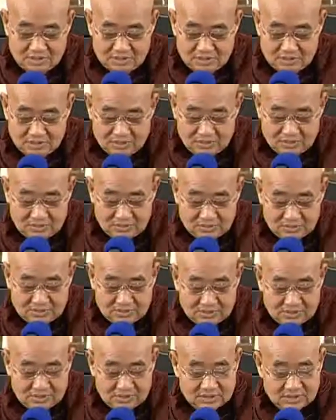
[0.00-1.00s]
not
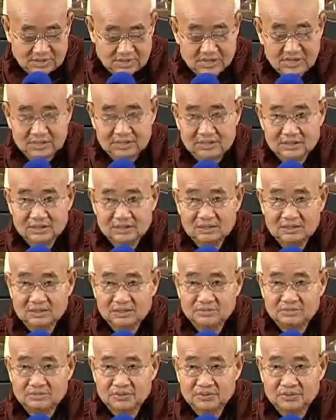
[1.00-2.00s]
under the
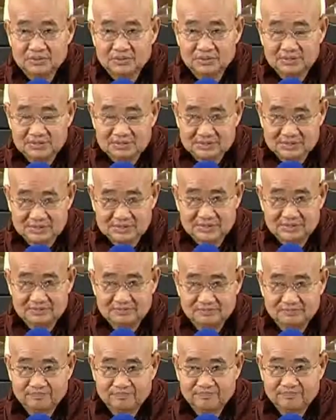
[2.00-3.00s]
Bodhi tree.
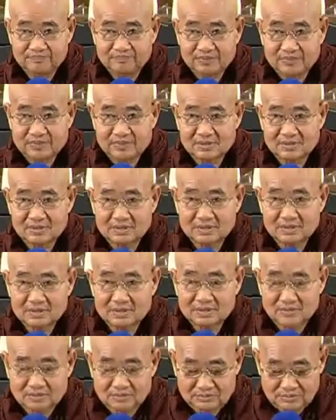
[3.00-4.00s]

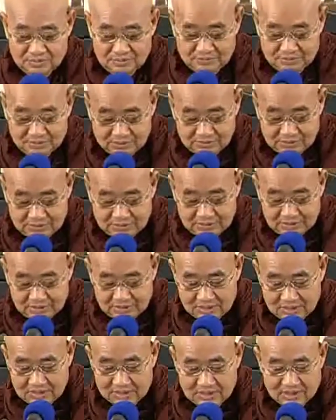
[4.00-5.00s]
Before
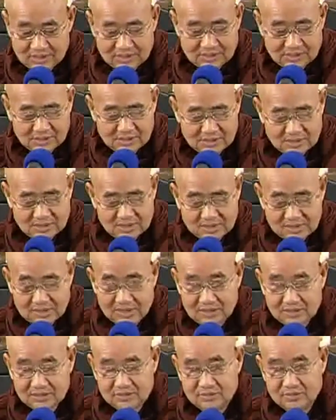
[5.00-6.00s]
he
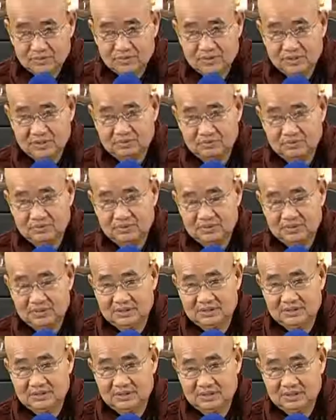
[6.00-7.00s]
came to the Bodhi
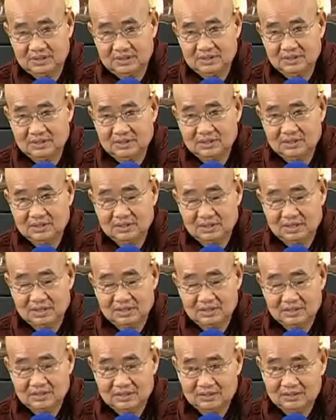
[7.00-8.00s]
tree,
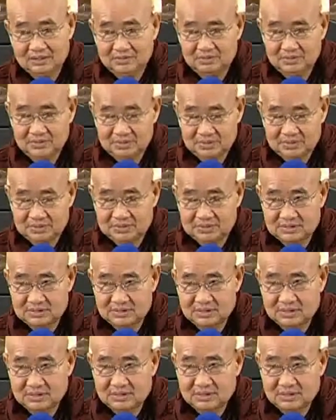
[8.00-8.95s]
under the Bodhi tree,